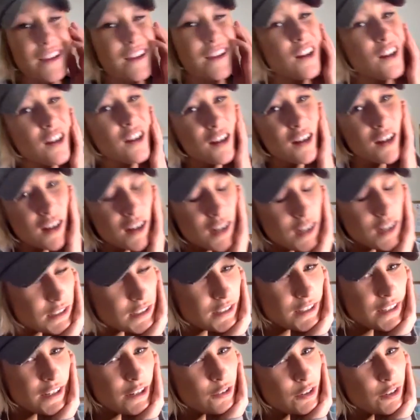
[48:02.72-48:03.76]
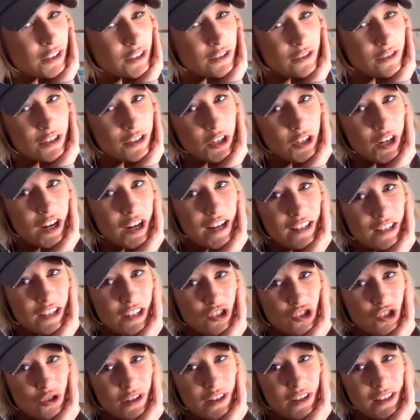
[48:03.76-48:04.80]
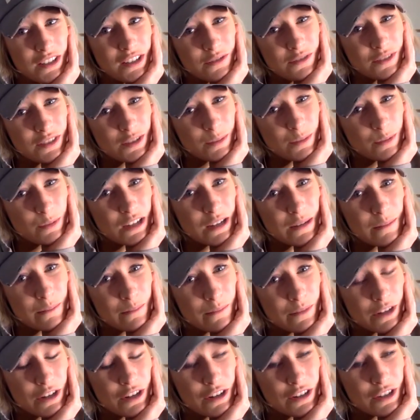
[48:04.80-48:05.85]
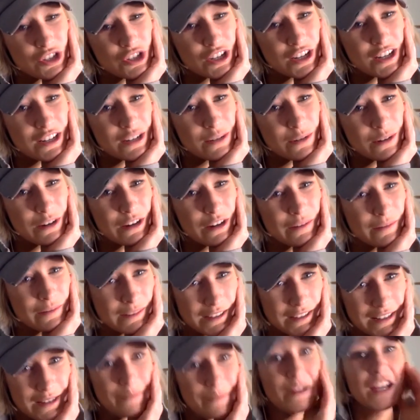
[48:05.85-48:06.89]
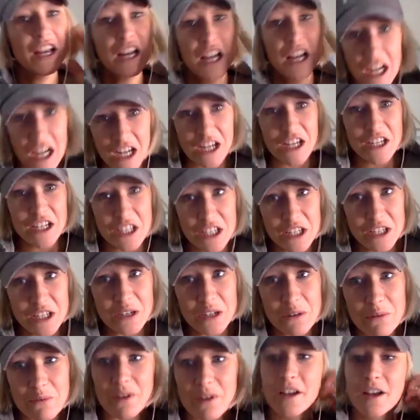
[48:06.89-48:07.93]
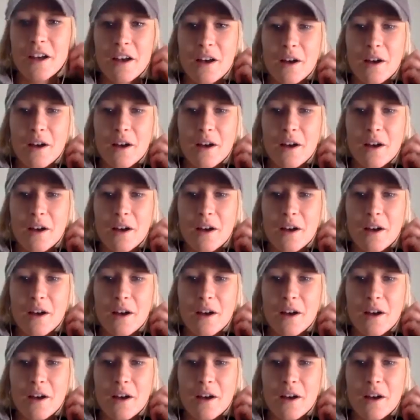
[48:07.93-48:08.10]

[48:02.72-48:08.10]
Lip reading: They were like, oh, I really regret not joining you in September or in January. And I'm like, oh, I know.